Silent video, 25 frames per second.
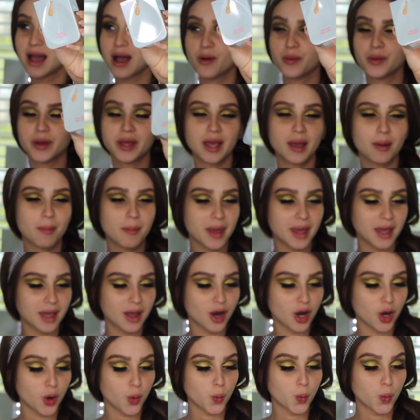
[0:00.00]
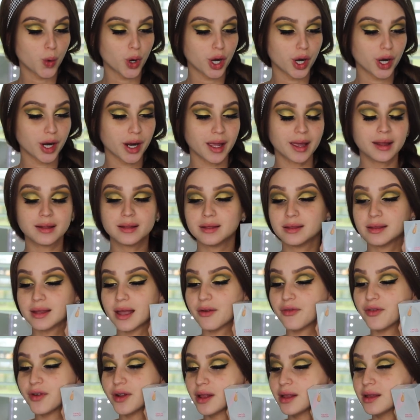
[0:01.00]
how we can make her work. It
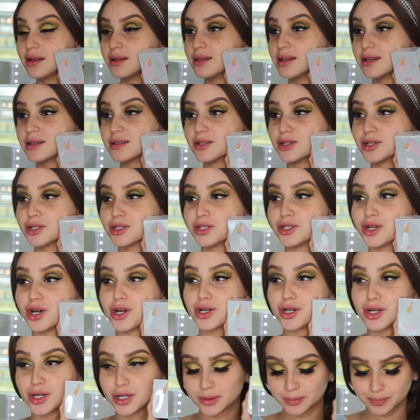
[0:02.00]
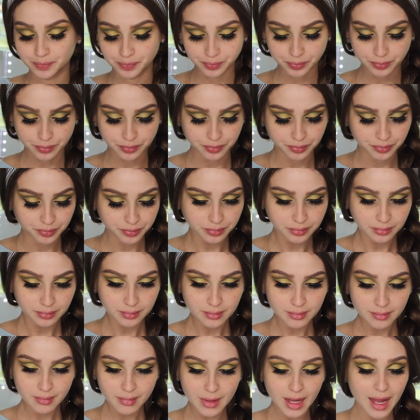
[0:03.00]
definitely does look darker.
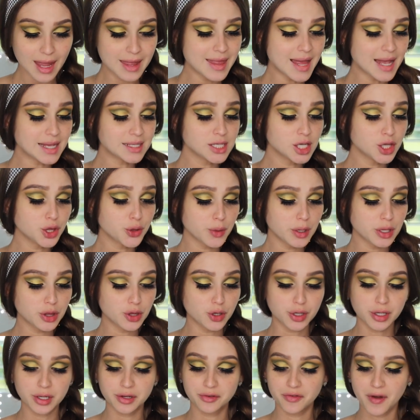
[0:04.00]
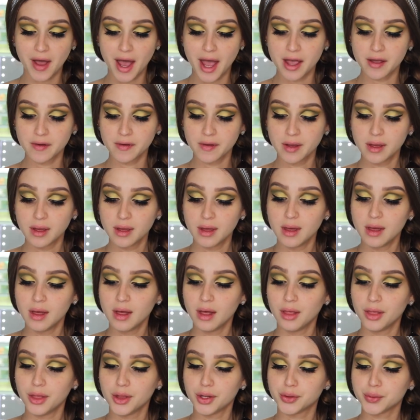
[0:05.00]
And that's the 335.
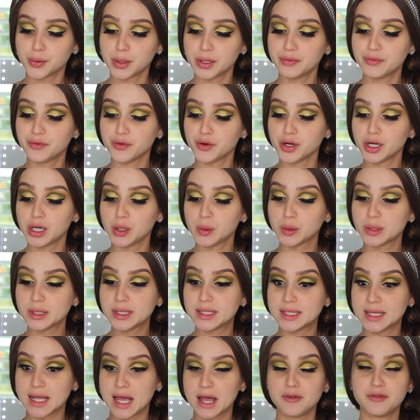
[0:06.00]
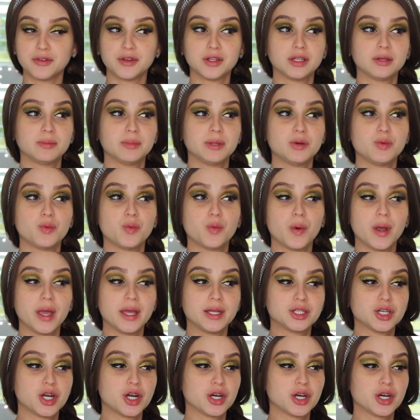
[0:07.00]
The 340 will definitely be way